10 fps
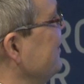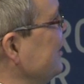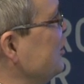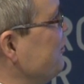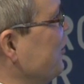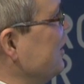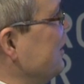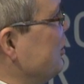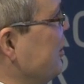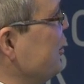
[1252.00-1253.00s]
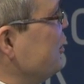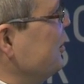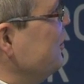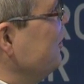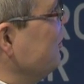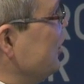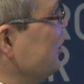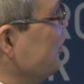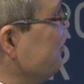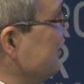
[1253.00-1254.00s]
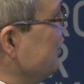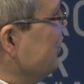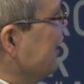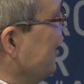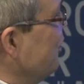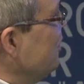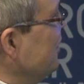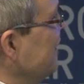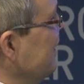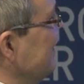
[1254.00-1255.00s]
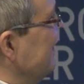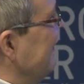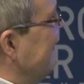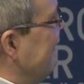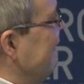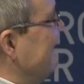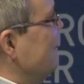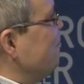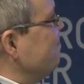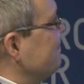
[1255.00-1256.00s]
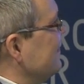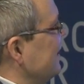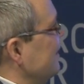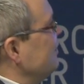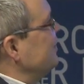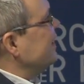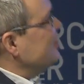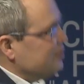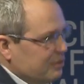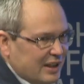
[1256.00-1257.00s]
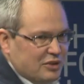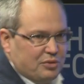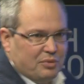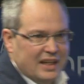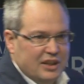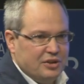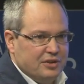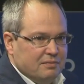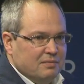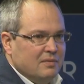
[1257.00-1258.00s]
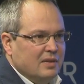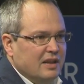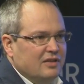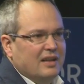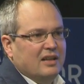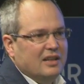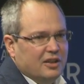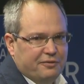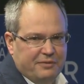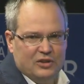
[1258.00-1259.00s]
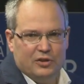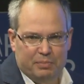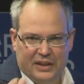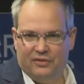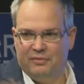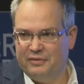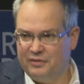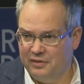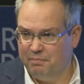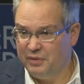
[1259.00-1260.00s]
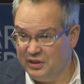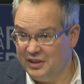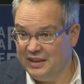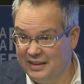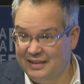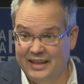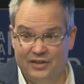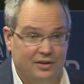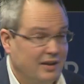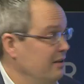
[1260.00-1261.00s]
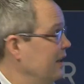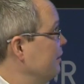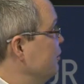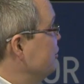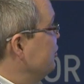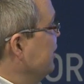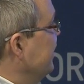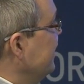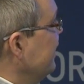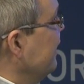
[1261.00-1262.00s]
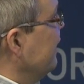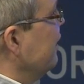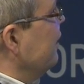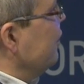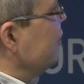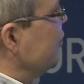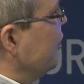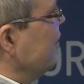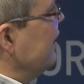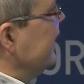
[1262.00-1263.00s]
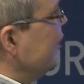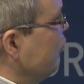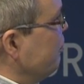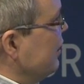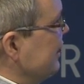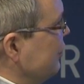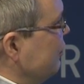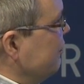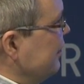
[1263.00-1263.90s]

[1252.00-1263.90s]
this is for the discussion. What should we do now? Um, dignity restoration. It, and it fits a bit with the preceding lecture, I, I must say. So legal political